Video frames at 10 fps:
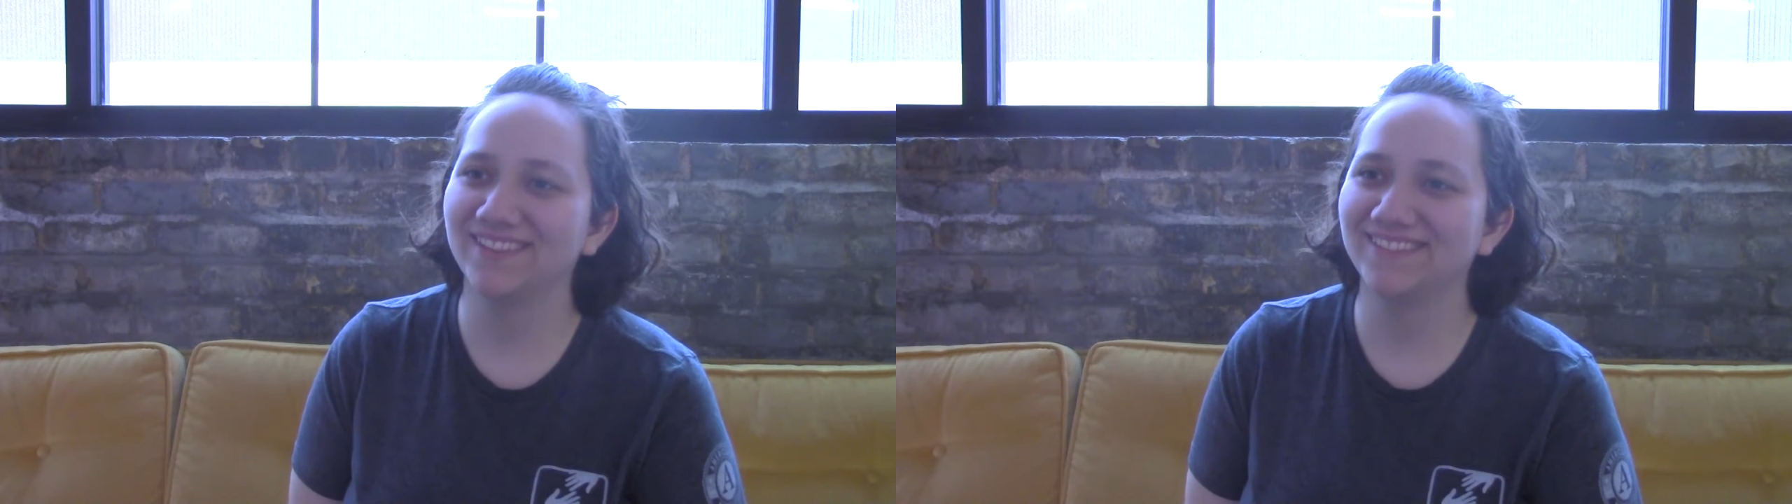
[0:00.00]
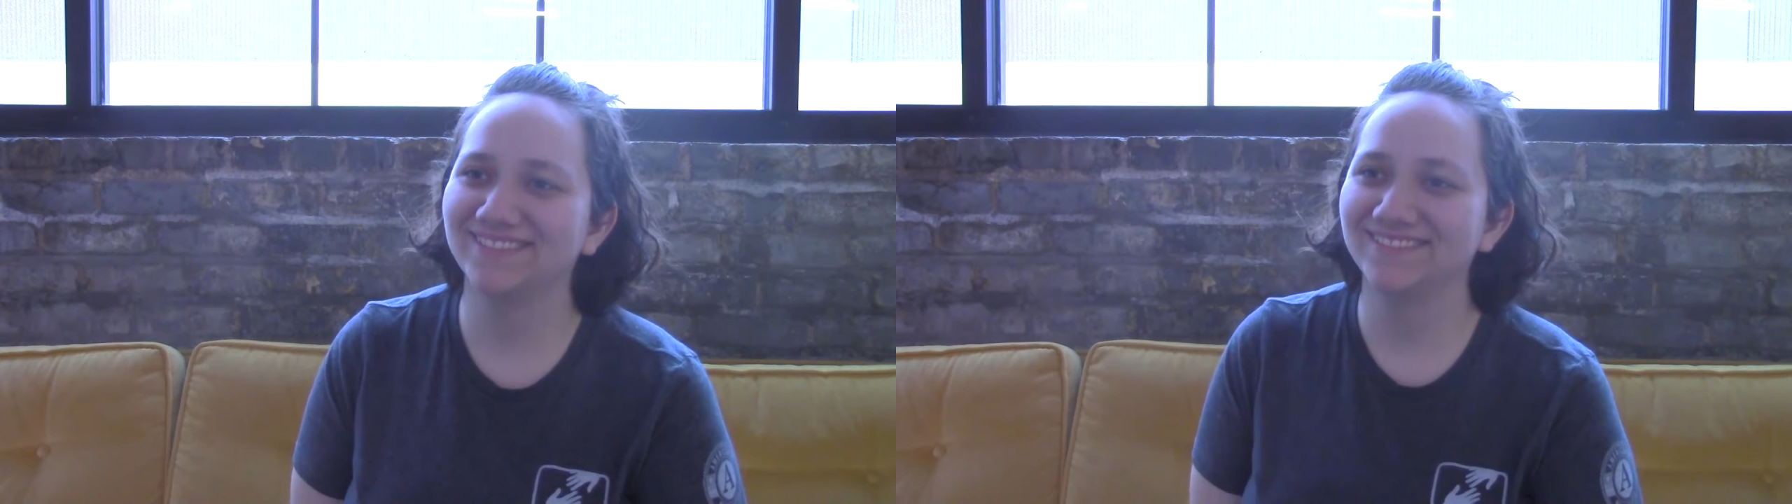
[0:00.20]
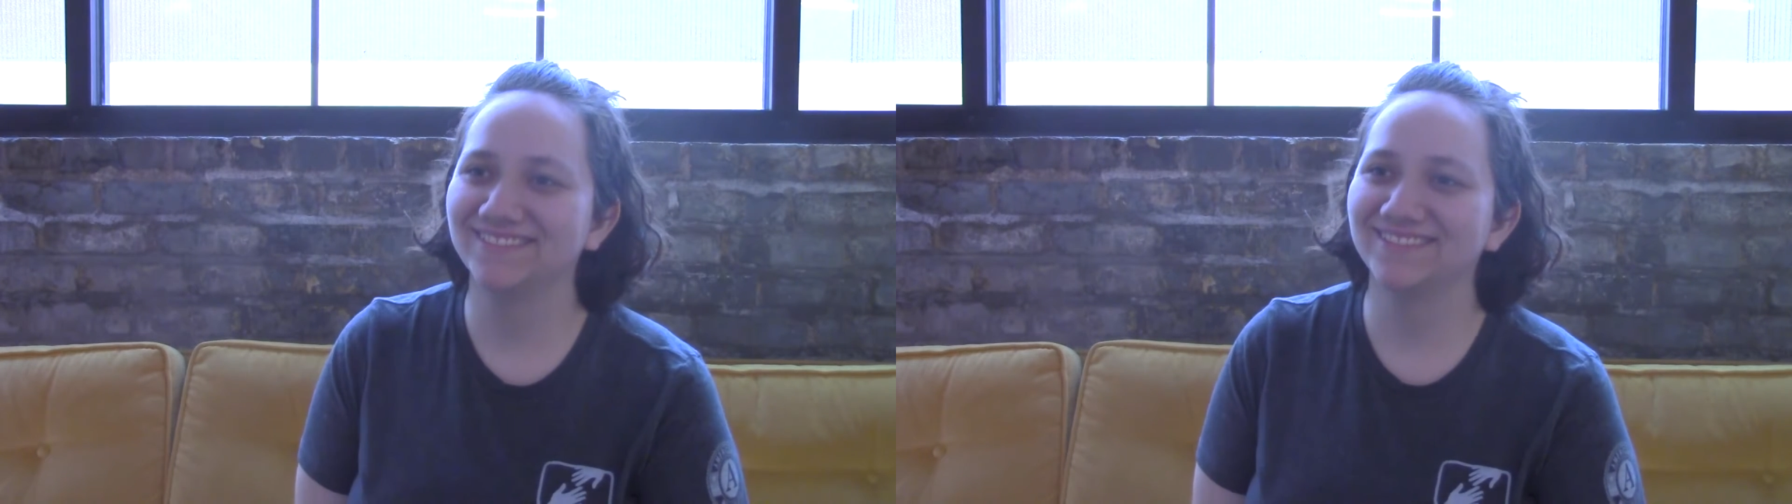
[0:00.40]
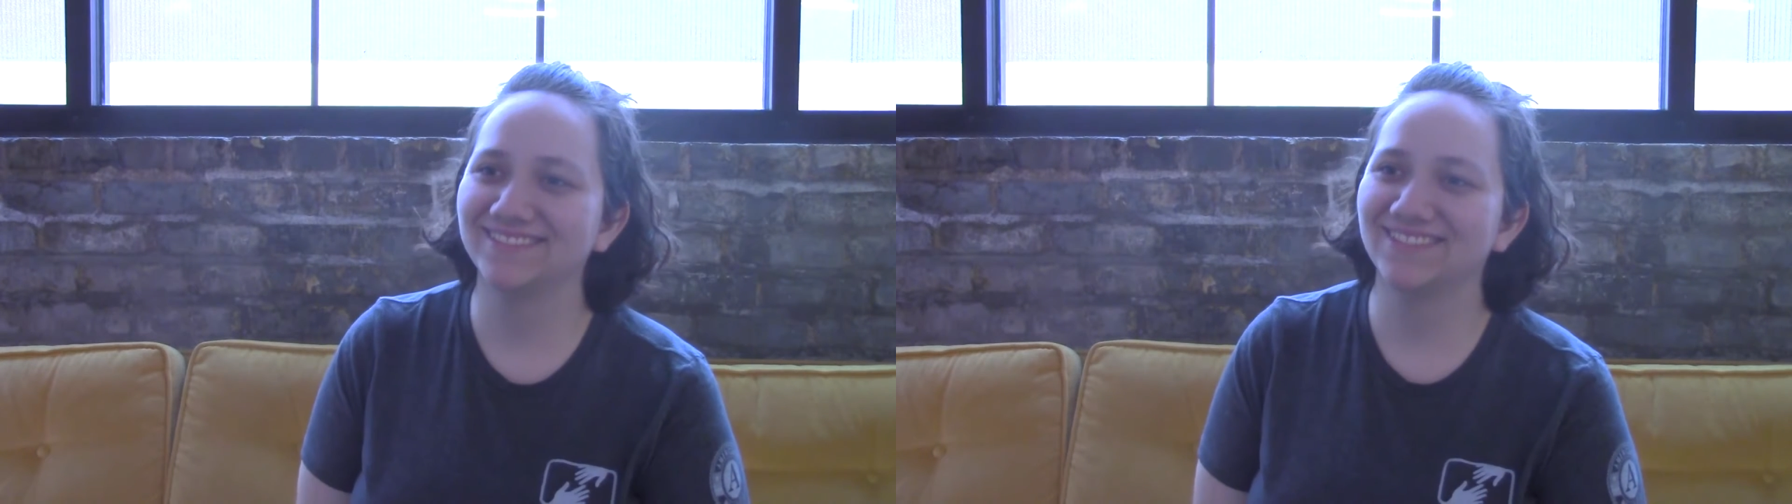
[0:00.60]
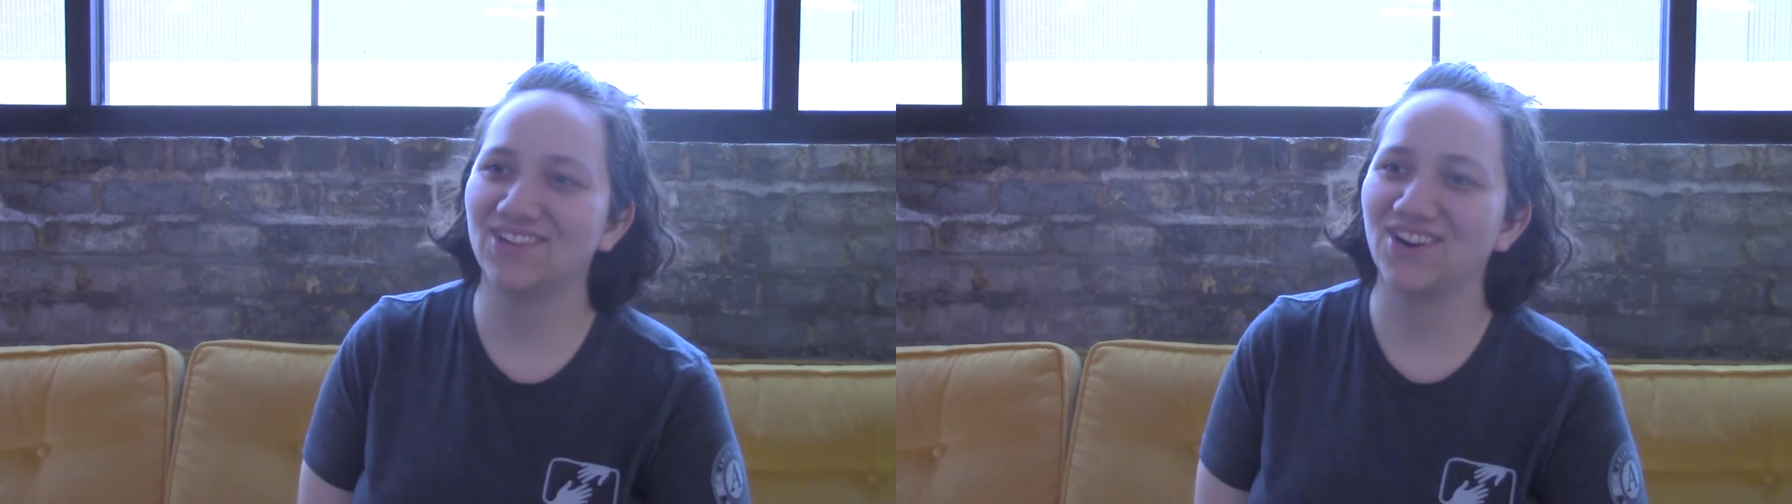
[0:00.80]

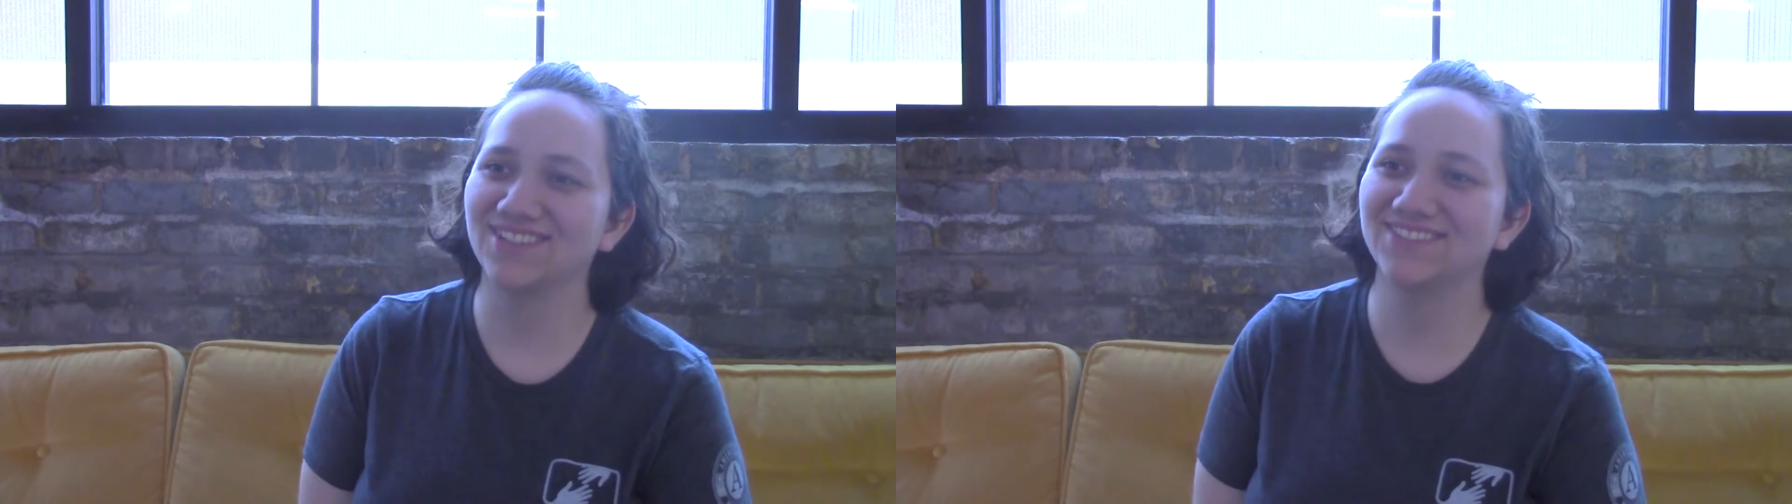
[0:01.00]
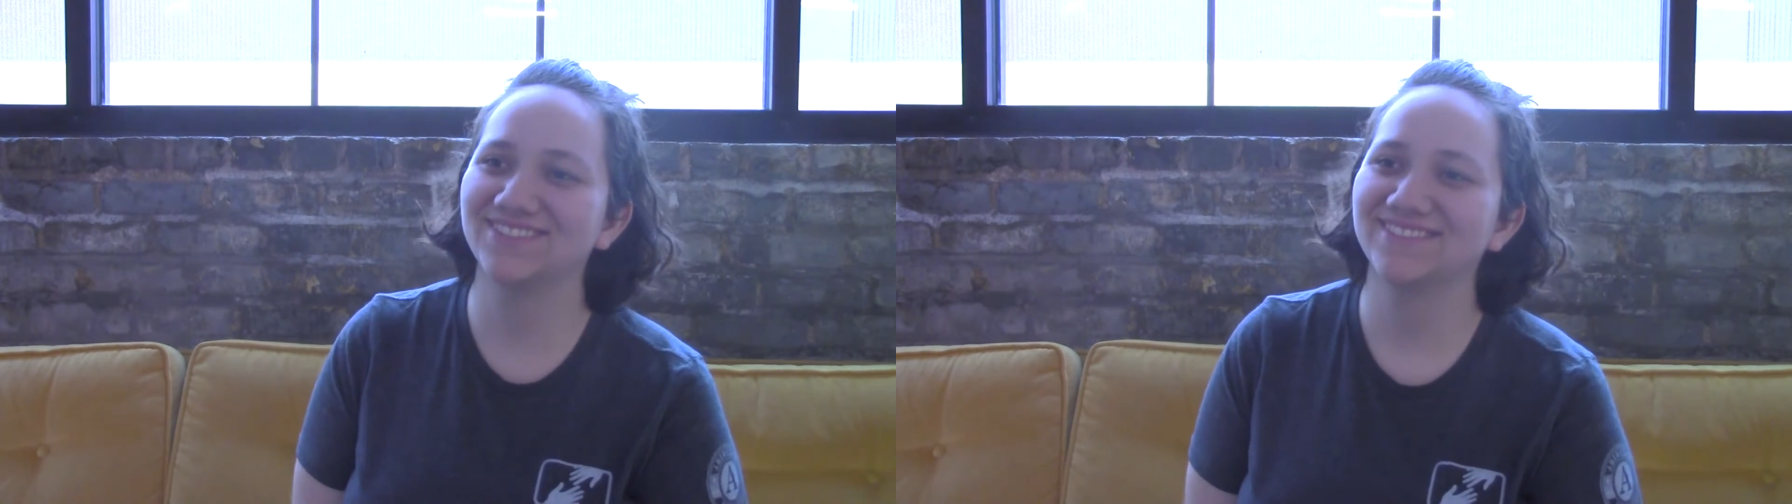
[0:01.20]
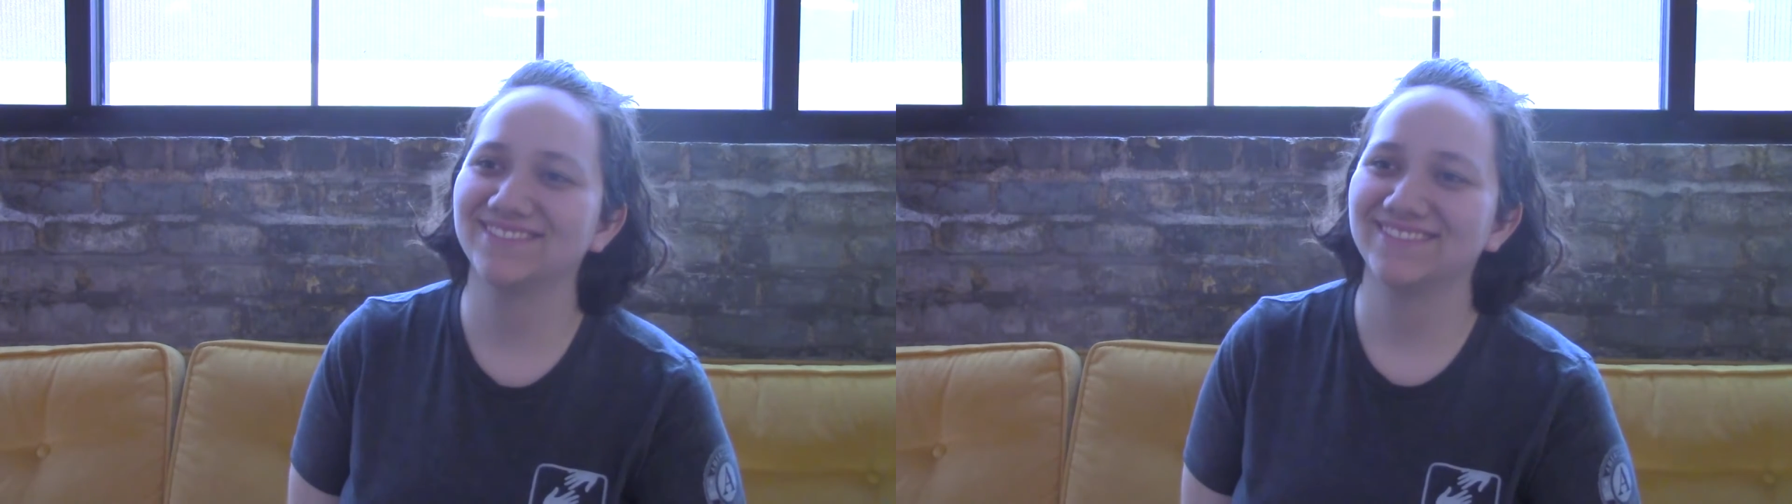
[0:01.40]
the sharks.